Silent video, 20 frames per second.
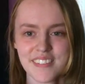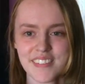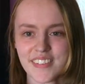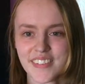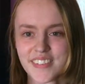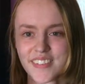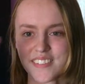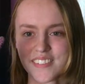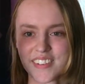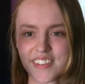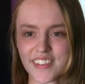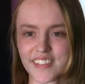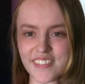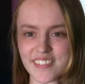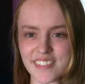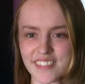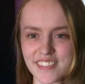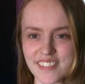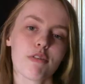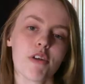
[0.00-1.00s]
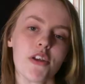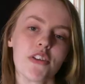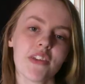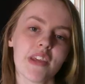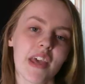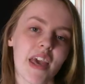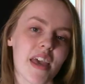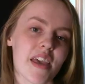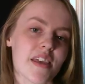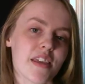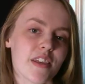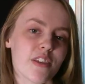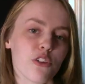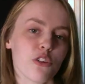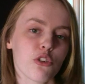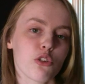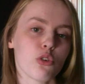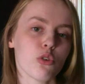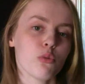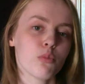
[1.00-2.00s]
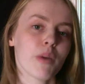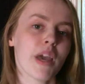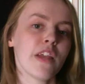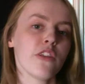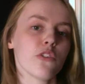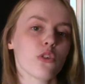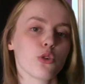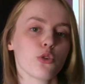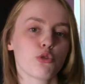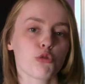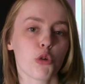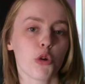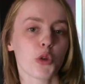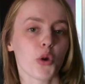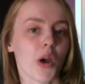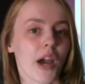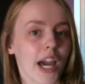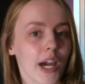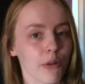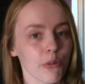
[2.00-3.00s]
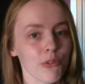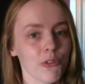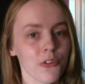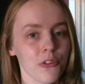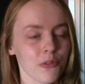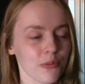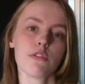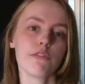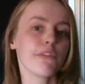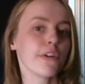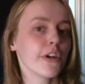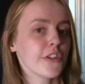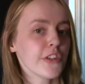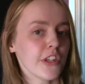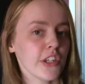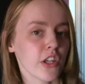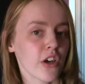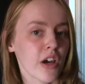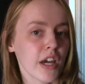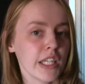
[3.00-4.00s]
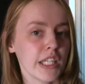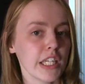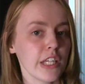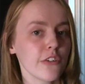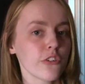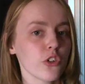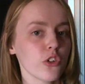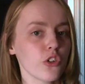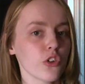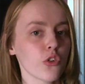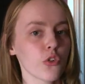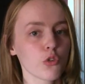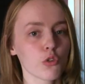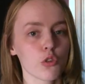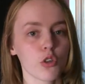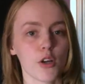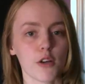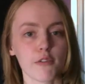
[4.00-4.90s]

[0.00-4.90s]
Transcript: You're so cute. 38 is to paint or draw your house. 39 is to just draw